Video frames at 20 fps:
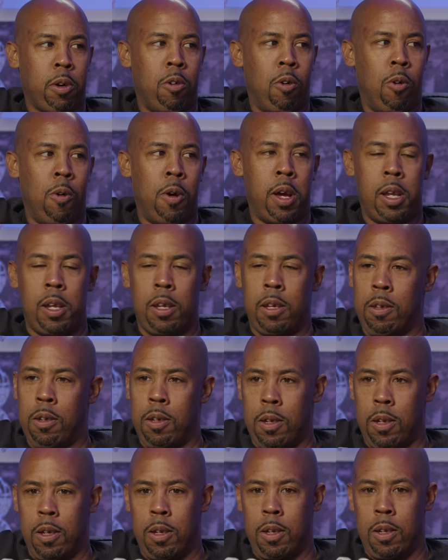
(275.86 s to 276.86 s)
coin.
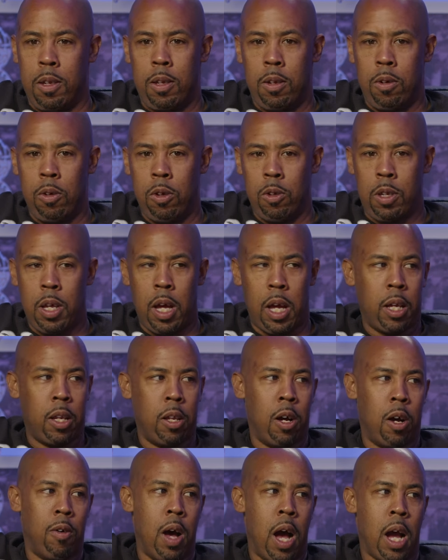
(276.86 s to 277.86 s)
Who you
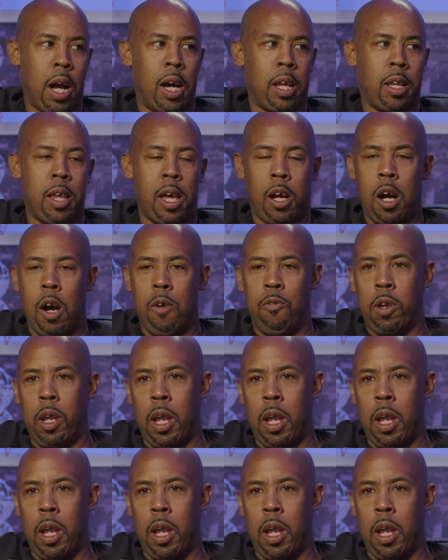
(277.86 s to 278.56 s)
taking off? I gotta take off a